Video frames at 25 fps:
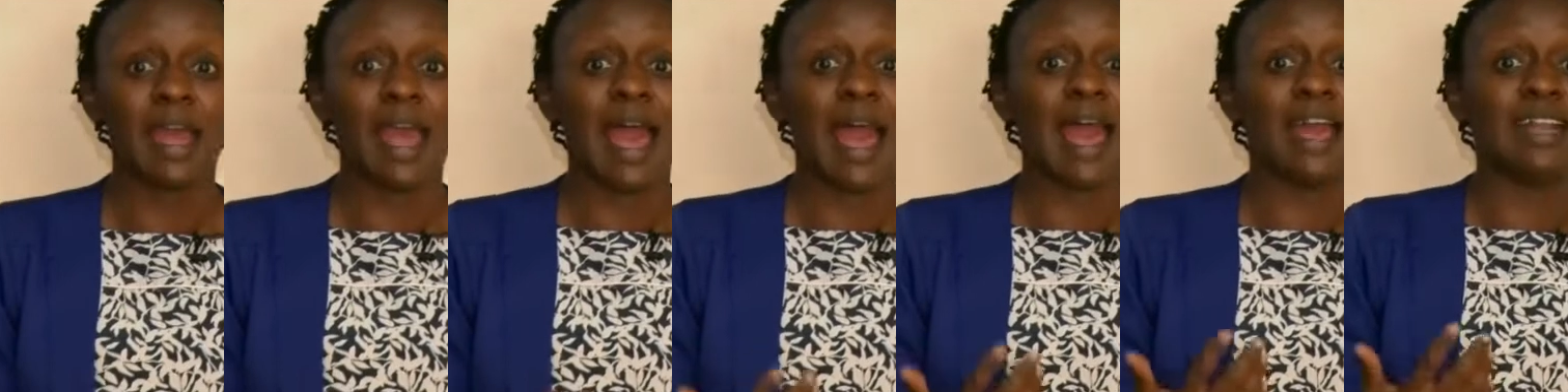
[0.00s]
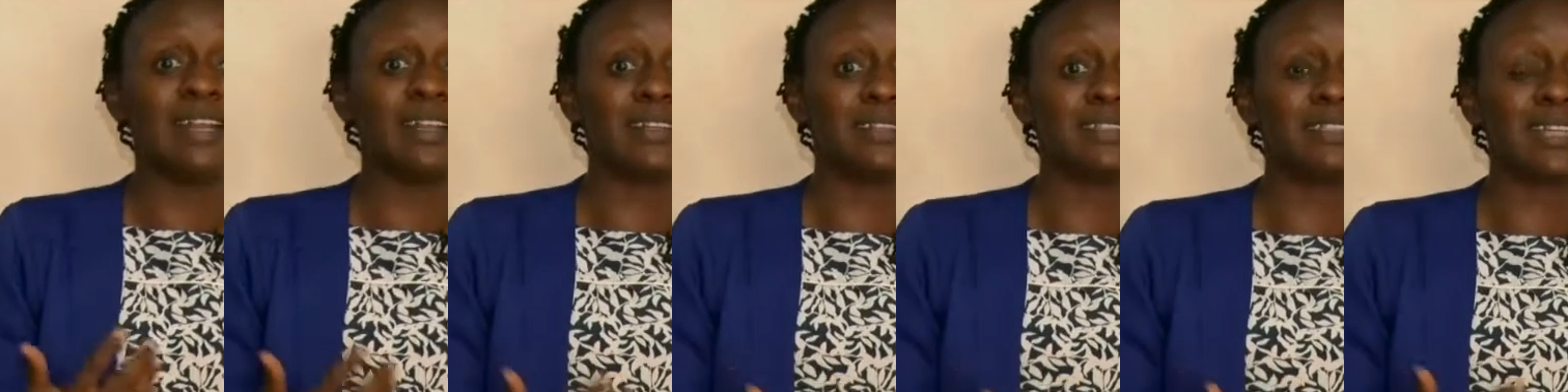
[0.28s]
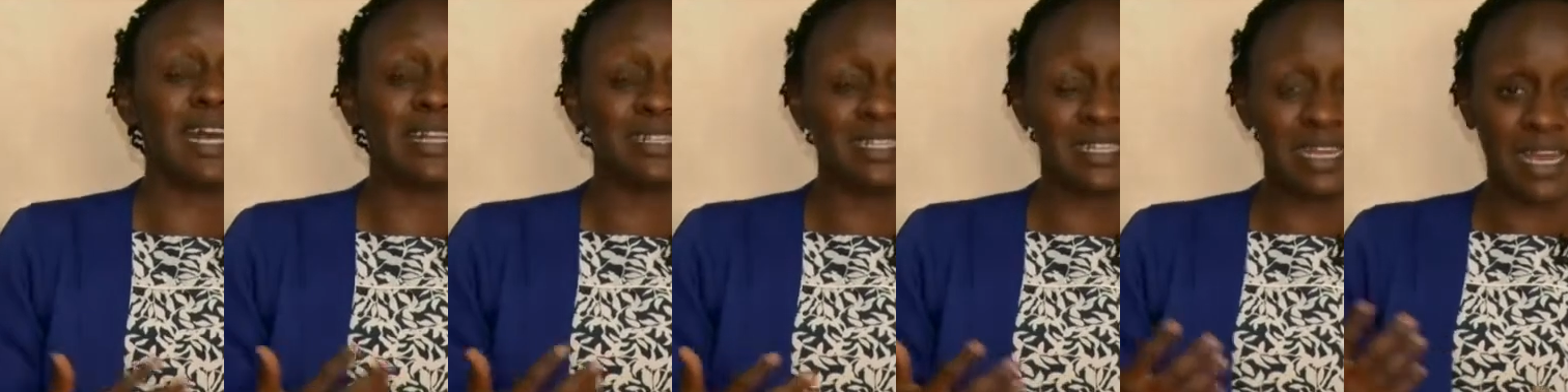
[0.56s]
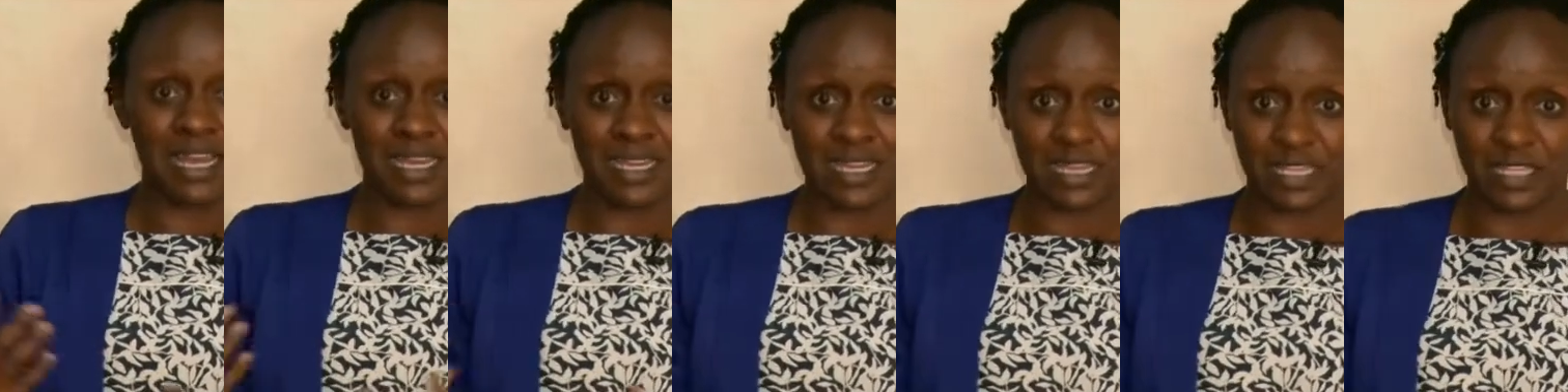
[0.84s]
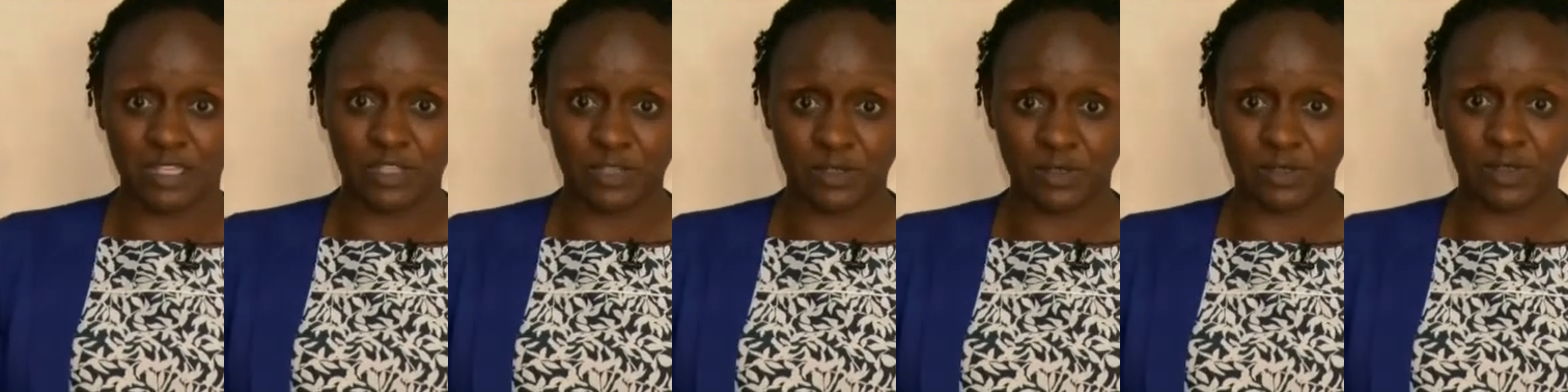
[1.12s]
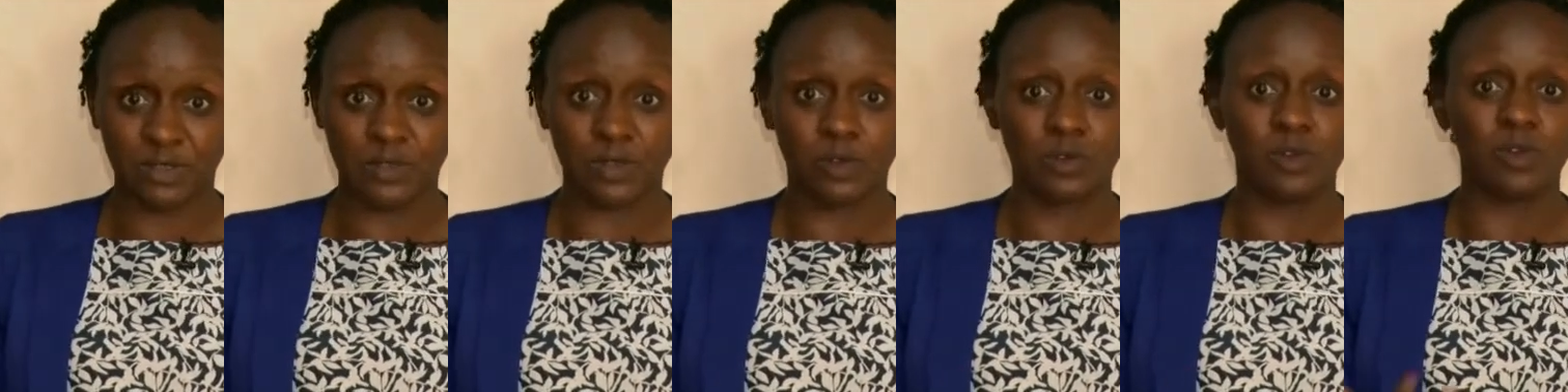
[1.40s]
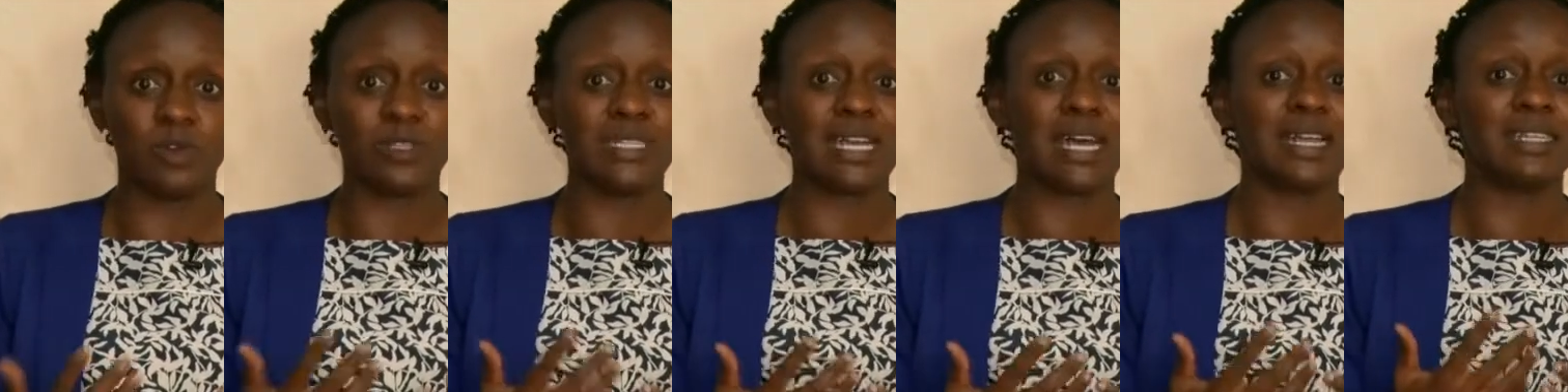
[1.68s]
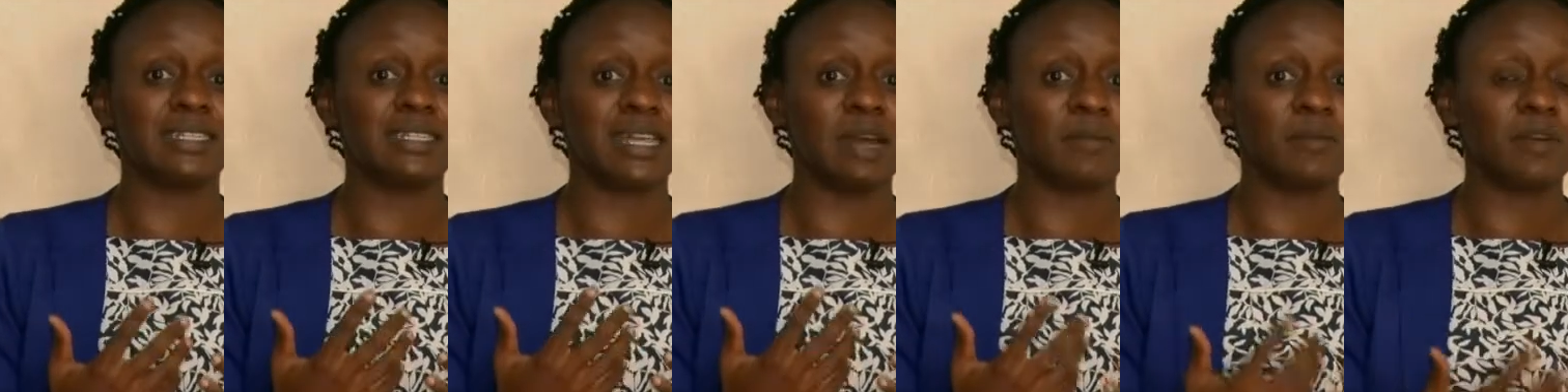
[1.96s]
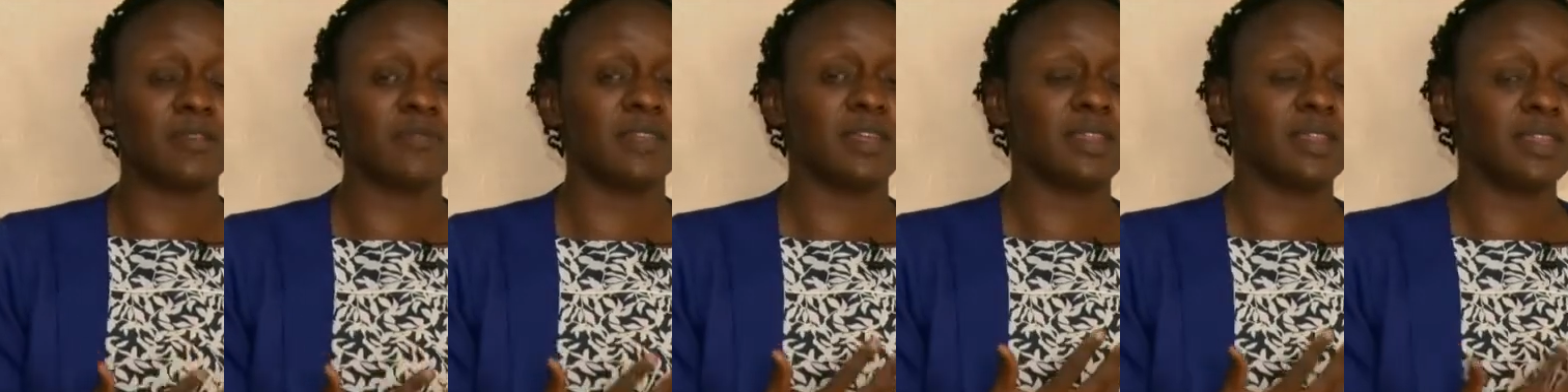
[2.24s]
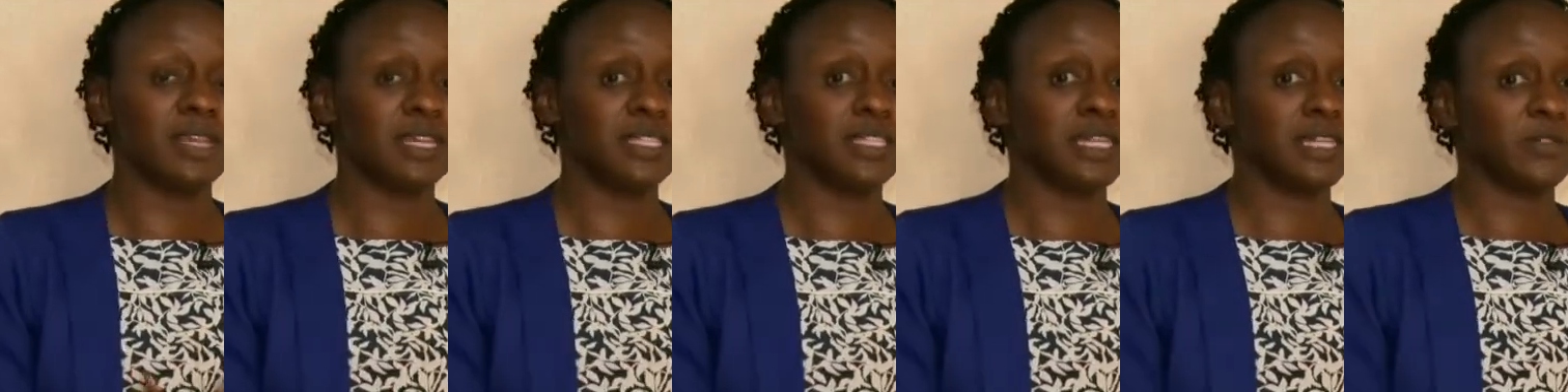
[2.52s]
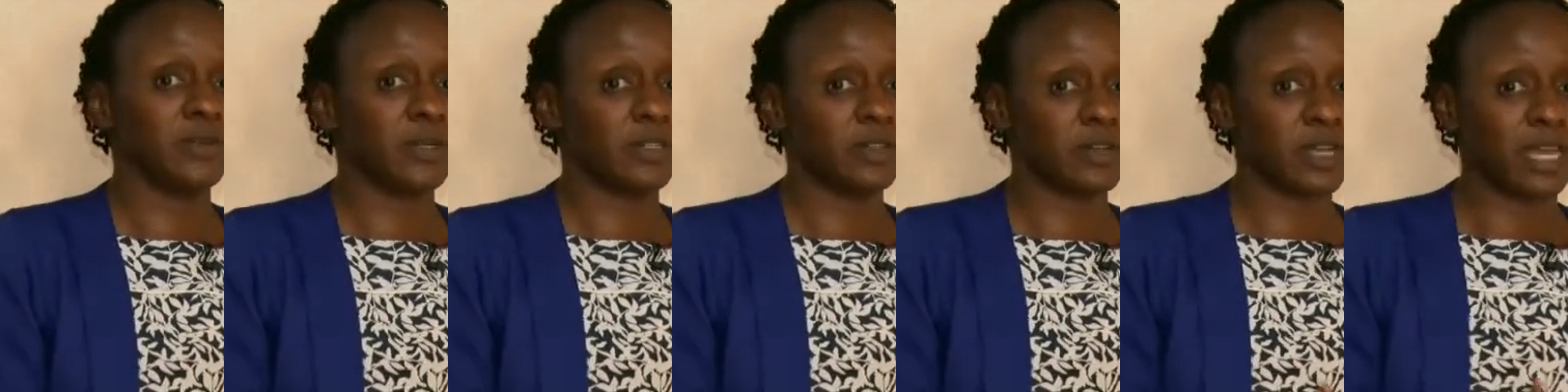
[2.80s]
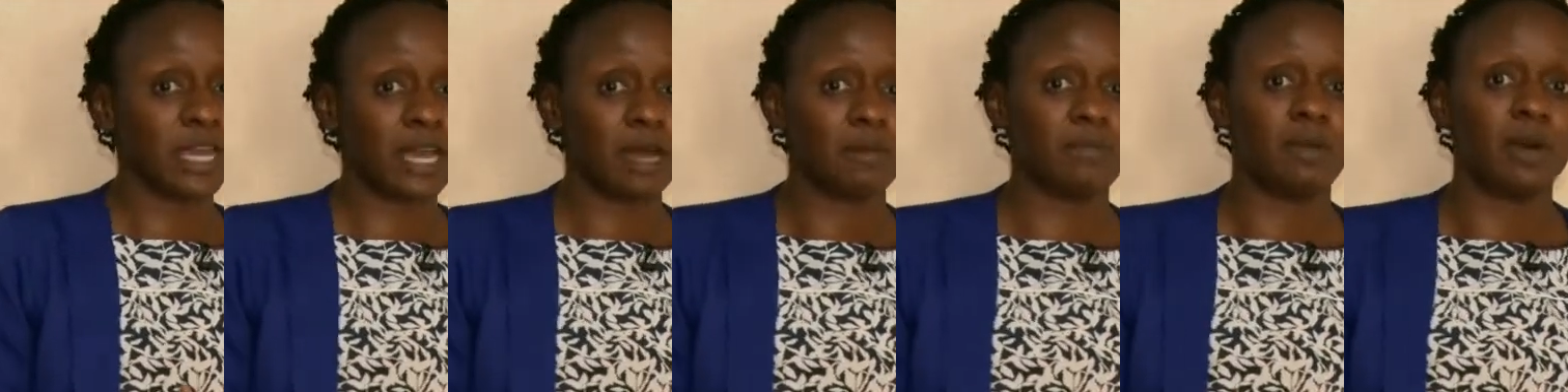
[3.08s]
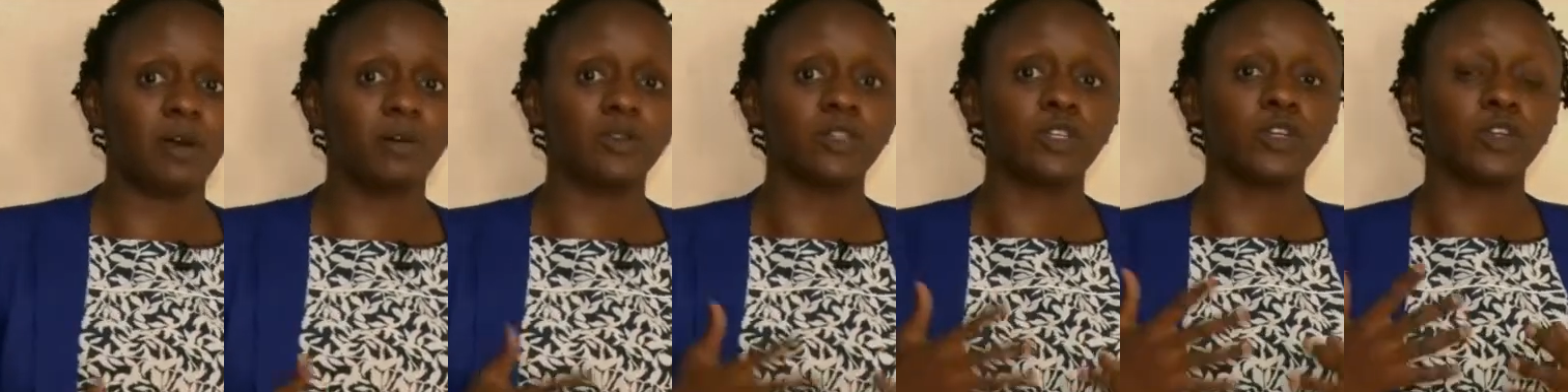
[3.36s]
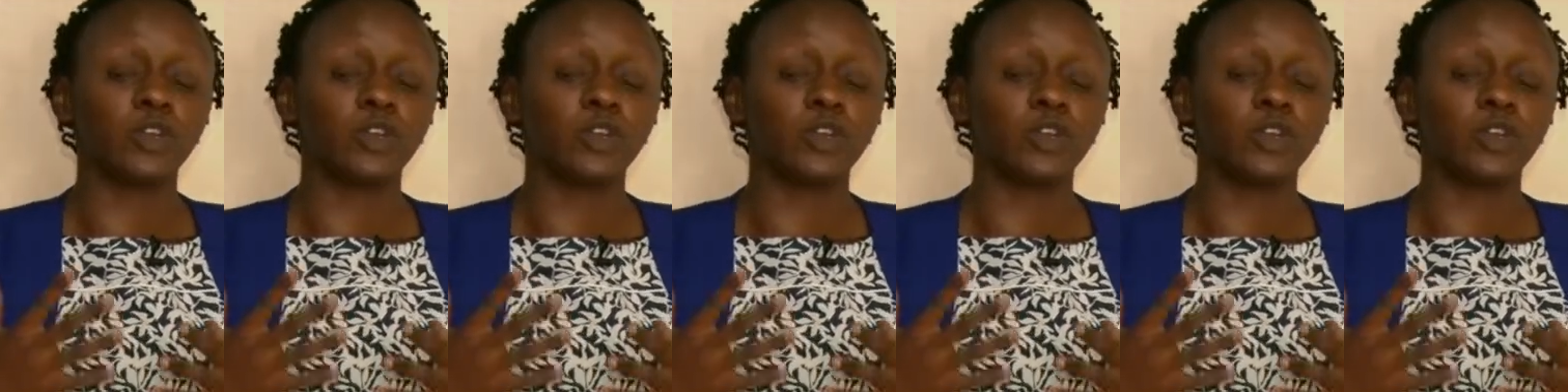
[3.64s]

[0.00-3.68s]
and such like issues? So those are some of the things that we're talking about,